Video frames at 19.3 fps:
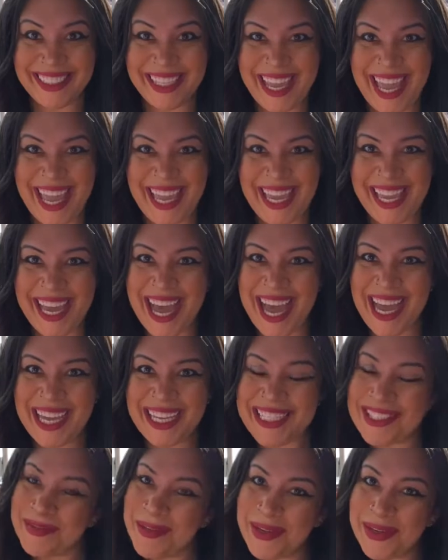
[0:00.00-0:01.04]
Hey
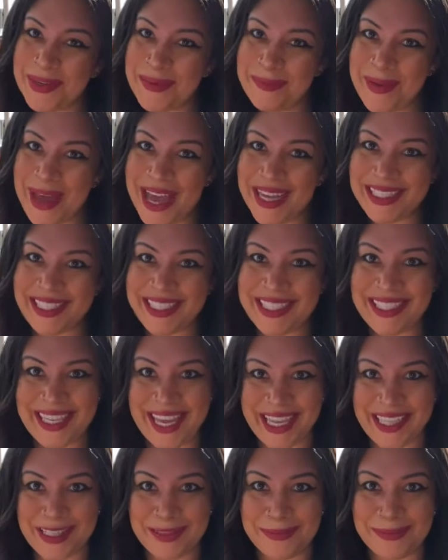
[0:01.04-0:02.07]
guys, welcome back to
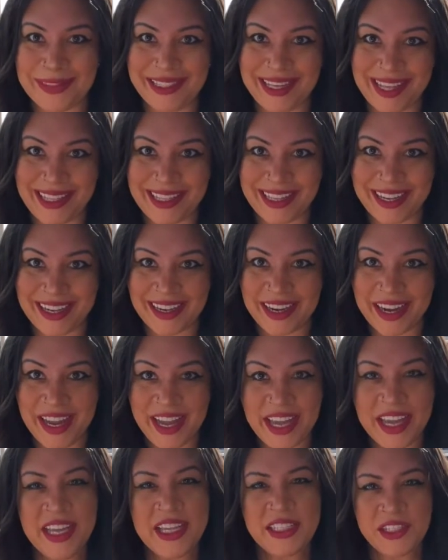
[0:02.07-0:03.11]
Salem Cellar.
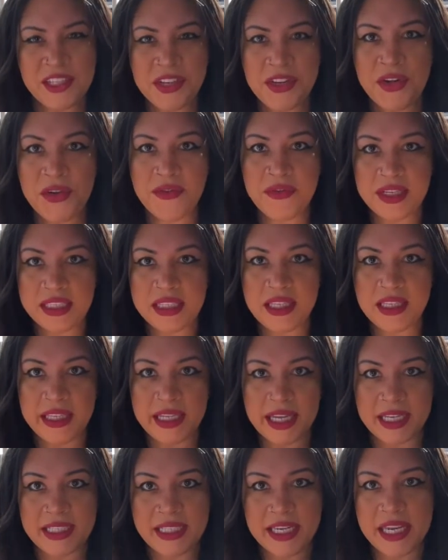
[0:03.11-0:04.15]
So you know recently
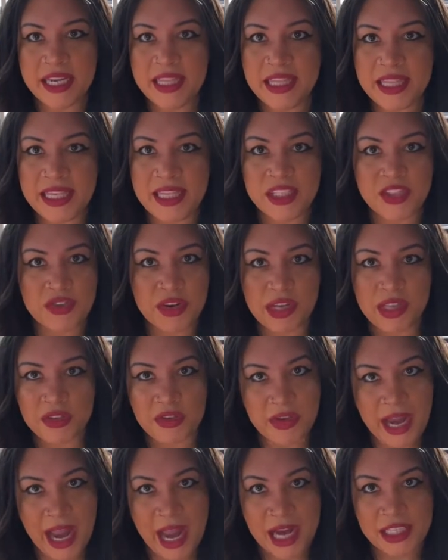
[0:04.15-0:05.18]
I did the trailer
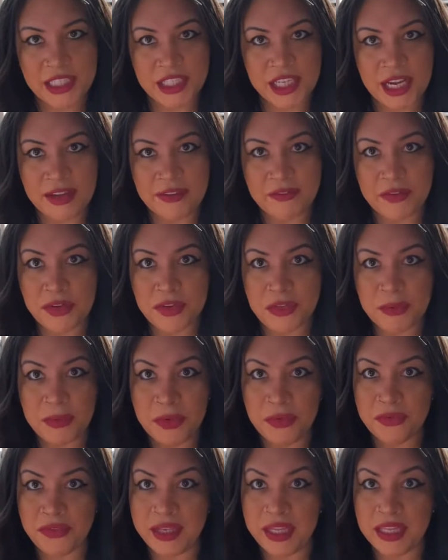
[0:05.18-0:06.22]
reaction for the
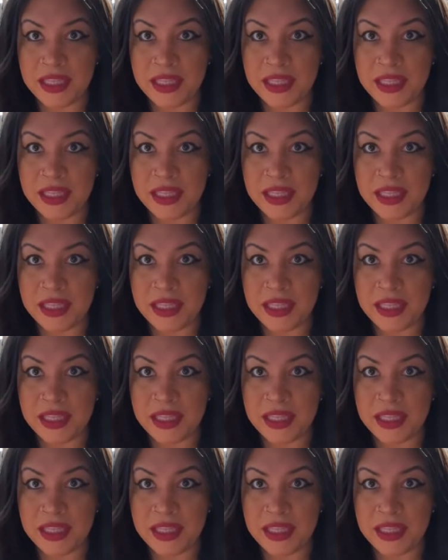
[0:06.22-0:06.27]
movie